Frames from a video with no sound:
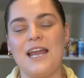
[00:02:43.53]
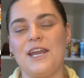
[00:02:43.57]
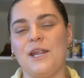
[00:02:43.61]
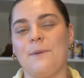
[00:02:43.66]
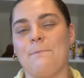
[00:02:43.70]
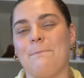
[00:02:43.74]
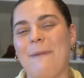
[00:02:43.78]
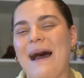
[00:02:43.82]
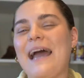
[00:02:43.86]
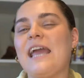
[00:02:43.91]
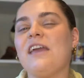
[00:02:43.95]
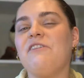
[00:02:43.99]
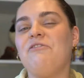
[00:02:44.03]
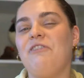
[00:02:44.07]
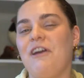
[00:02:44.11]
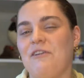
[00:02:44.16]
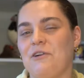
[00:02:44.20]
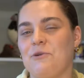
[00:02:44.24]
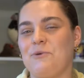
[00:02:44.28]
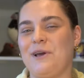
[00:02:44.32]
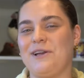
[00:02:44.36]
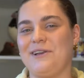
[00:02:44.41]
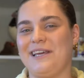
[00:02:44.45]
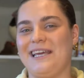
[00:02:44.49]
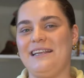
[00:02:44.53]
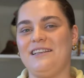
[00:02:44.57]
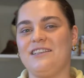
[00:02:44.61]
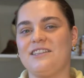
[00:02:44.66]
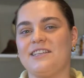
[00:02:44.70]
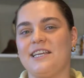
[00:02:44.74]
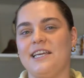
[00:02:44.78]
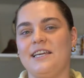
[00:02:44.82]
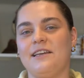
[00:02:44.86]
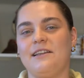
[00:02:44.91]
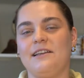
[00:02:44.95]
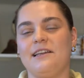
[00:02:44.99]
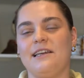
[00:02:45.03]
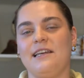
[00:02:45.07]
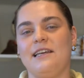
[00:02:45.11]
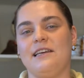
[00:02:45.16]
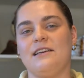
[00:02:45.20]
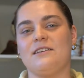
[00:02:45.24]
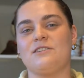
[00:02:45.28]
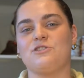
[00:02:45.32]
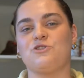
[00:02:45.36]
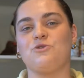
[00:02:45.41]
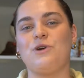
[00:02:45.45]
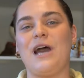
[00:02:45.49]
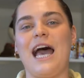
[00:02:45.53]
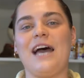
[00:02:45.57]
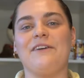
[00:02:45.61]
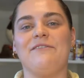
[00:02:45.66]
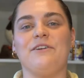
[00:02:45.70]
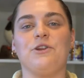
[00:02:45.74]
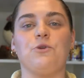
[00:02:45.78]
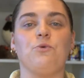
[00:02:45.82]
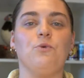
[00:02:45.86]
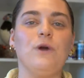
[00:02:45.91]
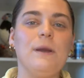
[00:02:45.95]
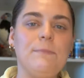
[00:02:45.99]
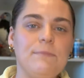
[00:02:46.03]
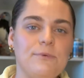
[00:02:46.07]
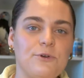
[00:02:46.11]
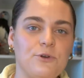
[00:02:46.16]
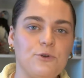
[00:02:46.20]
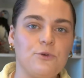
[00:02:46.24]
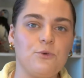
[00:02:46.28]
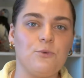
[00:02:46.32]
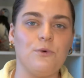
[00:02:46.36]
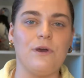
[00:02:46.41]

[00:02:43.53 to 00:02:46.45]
Now my favorite way to eat skyr is to have it whipped